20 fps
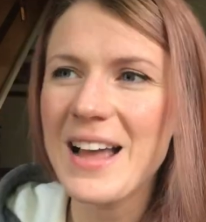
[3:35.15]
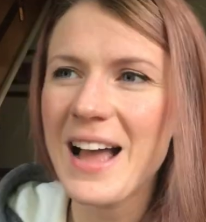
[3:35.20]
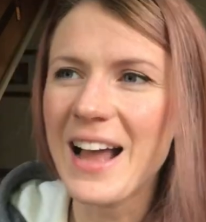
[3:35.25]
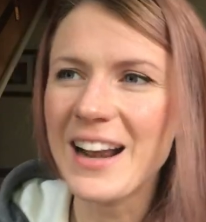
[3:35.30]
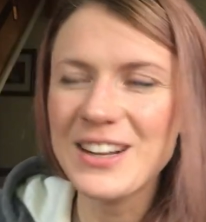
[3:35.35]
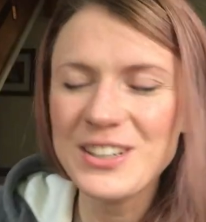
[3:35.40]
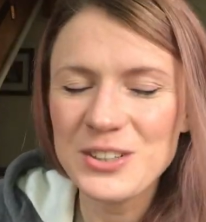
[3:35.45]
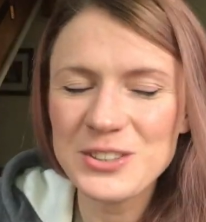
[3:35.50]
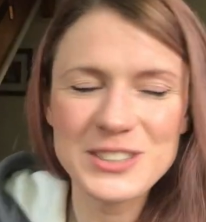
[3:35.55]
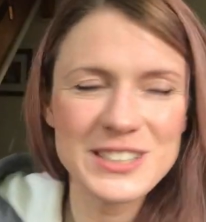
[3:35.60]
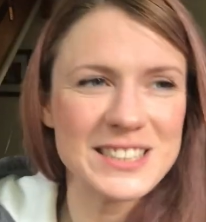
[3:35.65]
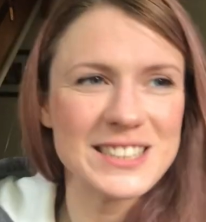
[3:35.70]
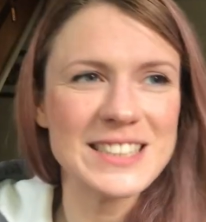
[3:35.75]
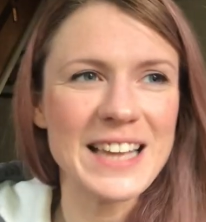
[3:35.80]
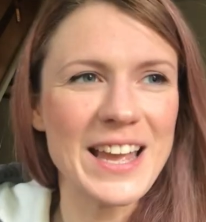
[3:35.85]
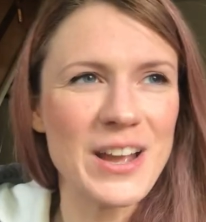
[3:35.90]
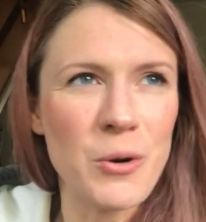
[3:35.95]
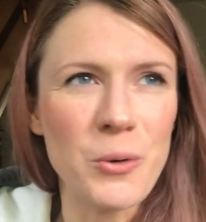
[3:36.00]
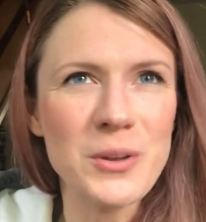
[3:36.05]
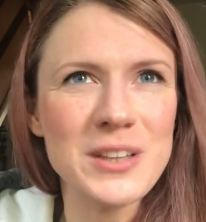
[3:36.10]
And I used to
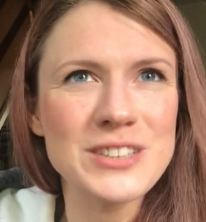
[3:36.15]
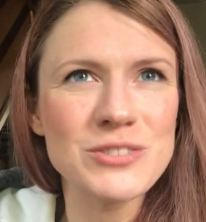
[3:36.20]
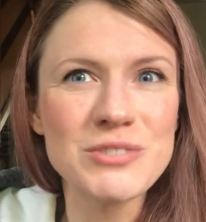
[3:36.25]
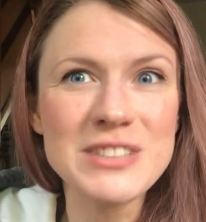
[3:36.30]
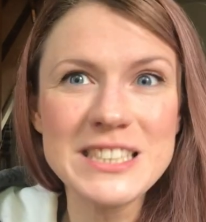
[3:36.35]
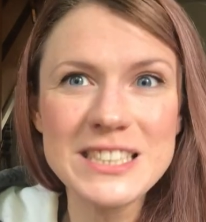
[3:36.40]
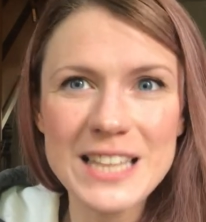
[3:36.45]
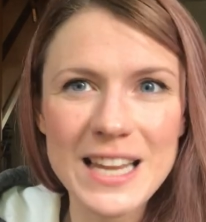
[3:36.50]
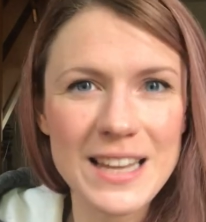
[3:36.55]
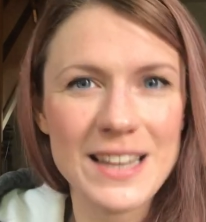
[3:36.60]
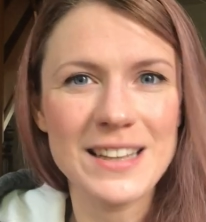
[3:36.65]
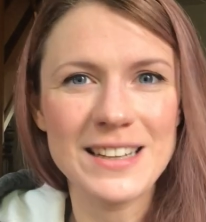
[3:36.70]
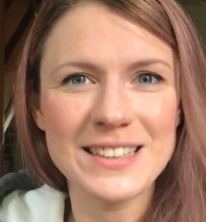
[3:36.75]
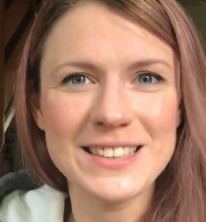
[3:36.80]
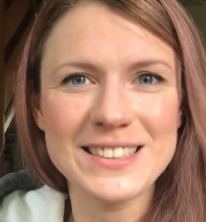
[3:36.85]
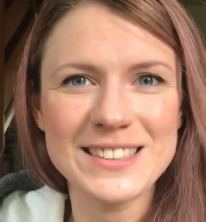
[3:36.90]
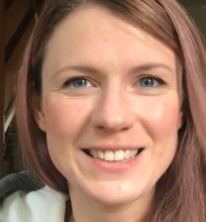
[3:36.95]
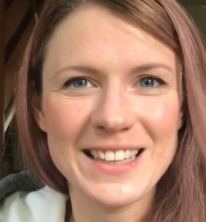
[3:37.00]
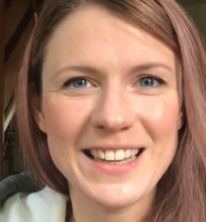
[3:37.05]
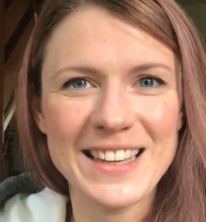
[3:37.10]
say all these
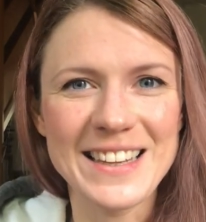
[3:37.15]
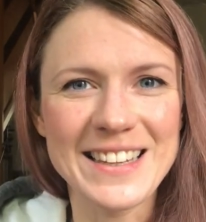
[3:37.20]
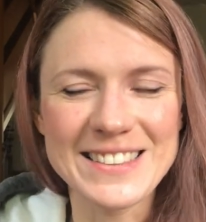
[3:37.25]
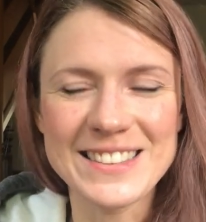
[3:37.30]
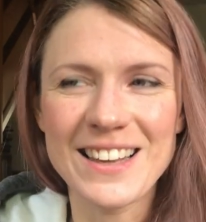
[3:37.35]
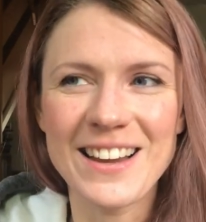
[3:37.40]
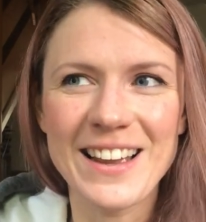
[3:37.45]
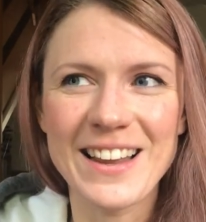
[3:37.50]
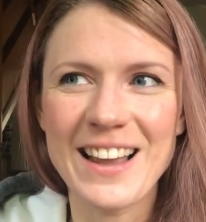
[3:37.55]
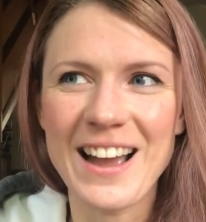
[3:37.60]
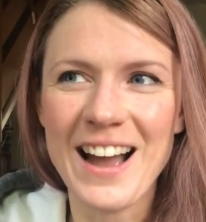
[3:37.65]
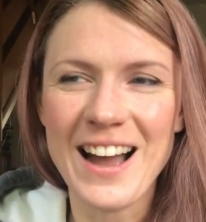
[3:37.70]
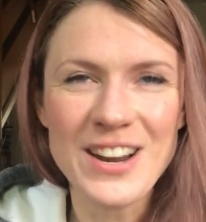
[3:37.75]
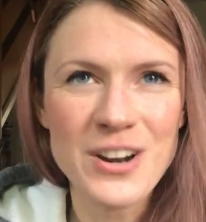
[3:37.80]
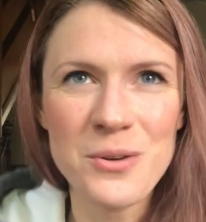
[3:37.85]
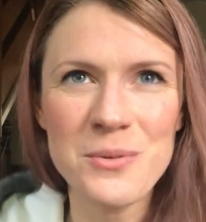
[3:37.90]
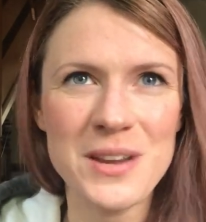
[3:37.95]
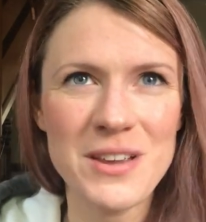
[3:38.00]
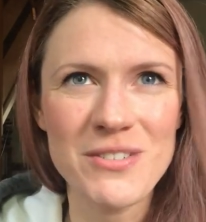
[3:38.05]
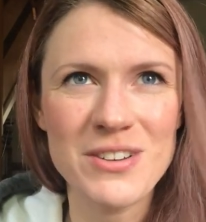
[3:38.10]
ridiculous things like, I
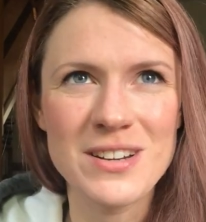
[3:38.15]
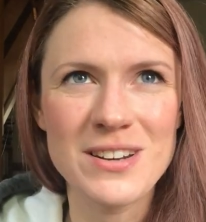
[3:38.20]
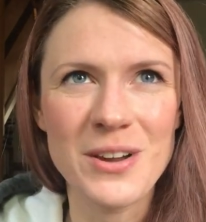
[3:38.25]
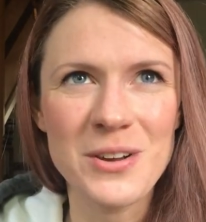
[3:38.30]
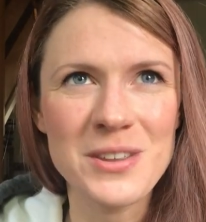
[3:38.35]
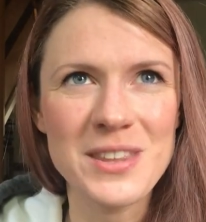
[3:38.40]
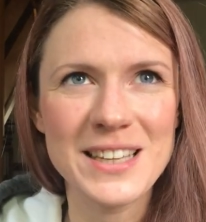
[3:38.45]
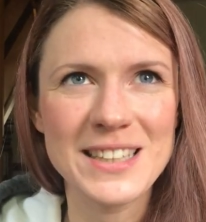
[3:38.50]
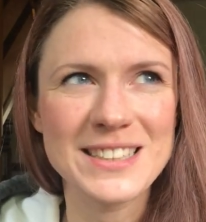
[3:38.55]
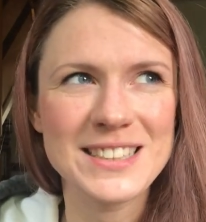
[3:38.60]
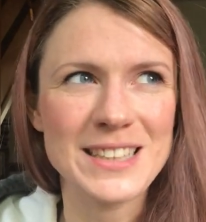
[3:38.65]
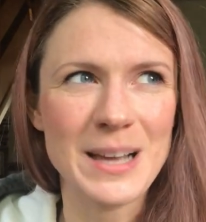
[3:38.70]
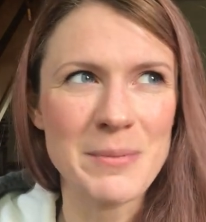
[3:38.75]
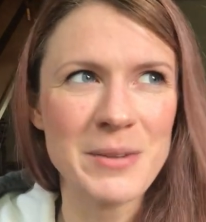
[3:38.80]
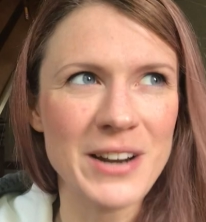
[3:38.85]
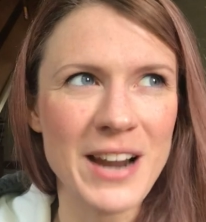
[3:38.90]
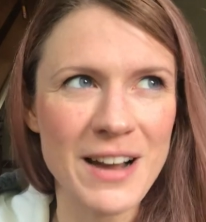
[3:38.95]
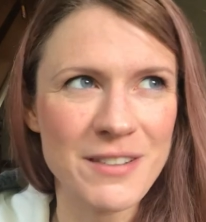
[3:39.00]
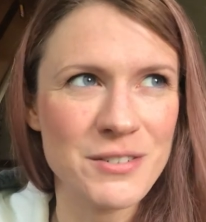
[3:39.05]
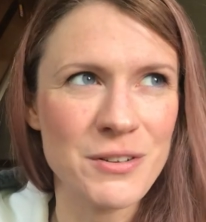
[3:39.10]
don't even know this.
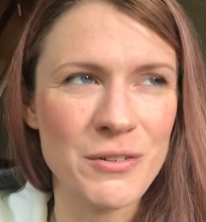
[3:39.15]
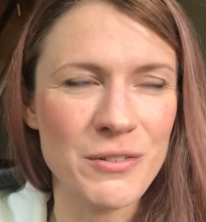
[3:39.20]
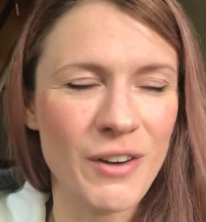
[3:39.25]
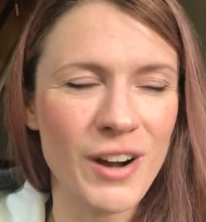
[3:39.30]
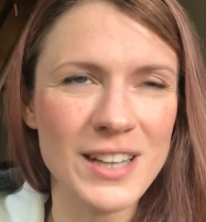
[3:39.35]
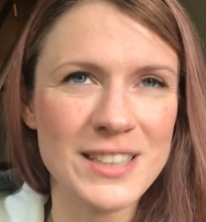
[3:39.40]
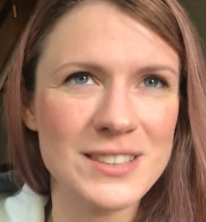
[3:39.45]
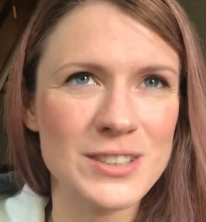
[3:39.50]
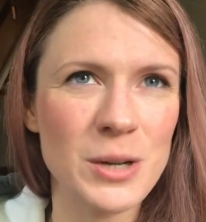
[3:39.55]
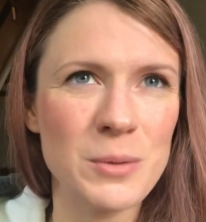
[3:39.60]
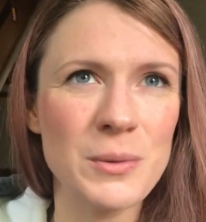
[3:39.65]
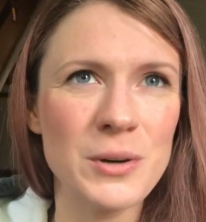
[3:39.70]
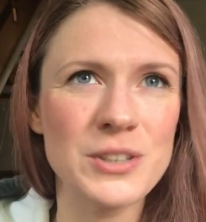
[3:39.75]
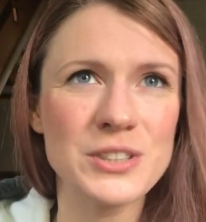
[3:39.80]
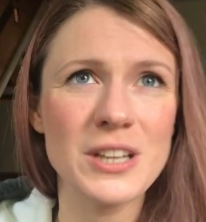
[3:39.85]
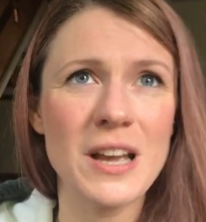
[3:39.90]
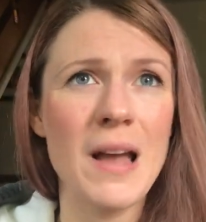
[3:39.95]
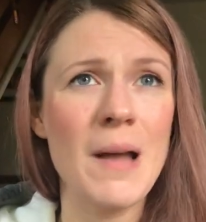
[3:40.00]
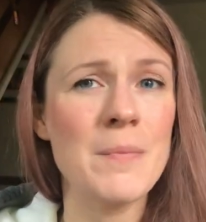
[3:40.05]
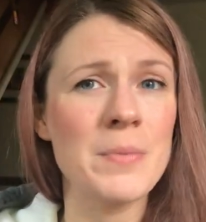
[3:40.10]
I'm going to have to revise so
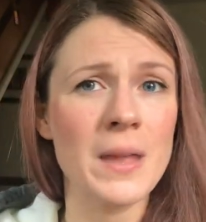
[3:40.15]
much.